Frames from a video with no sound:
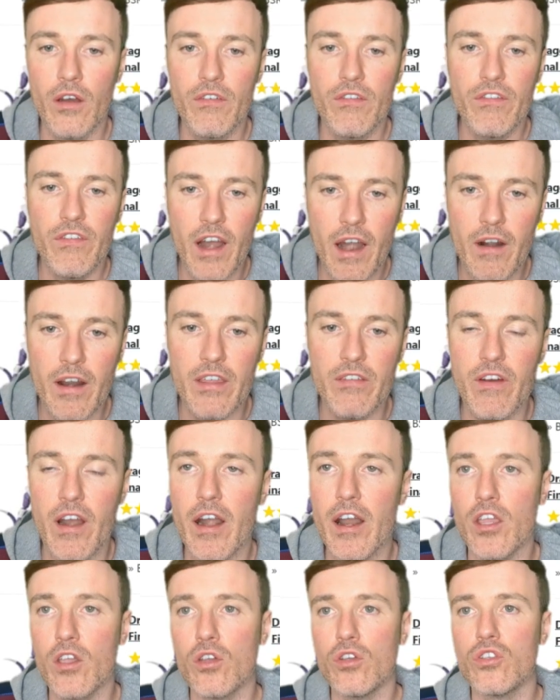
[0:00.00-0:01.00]
a very,
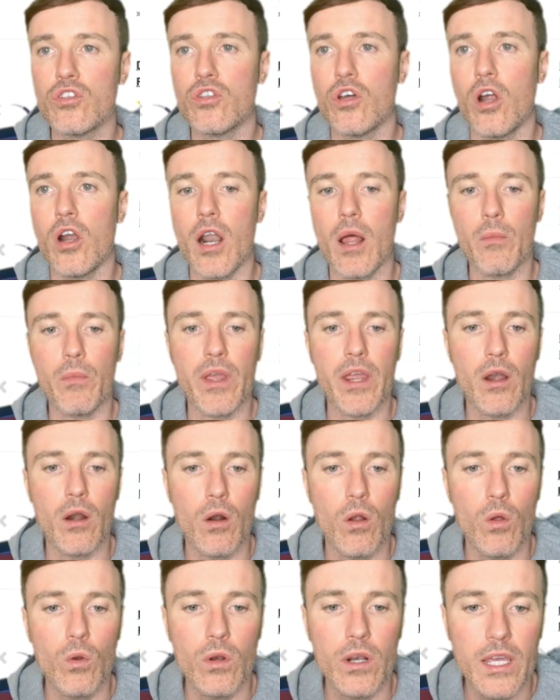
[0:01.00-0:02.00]
very good start, and we
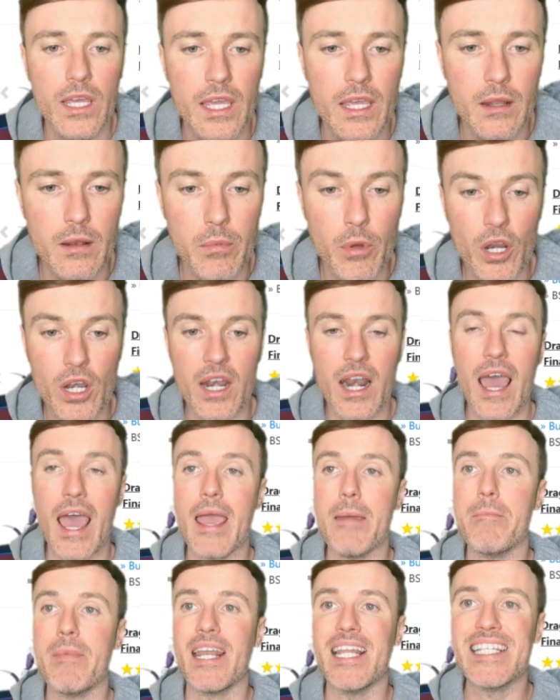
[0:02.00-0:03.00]
are only about
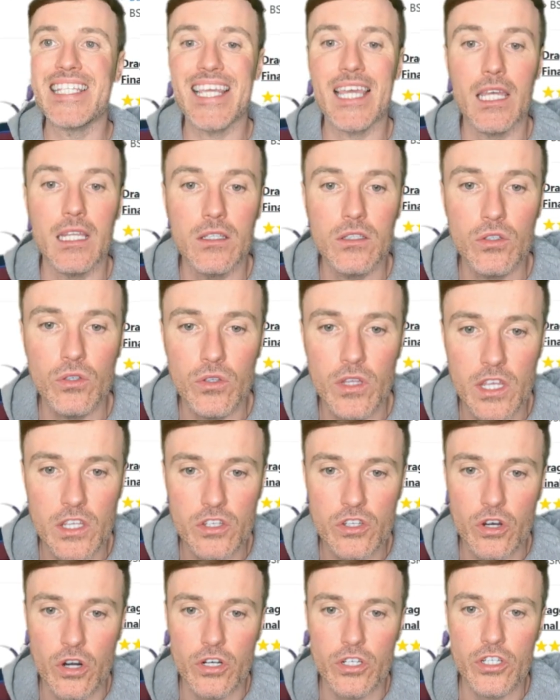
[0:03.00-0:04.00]
9 minutes into this
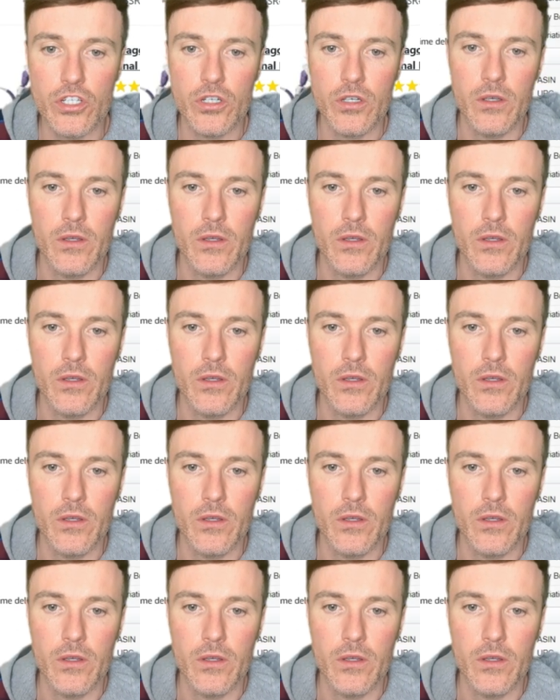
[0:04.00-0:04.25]
search.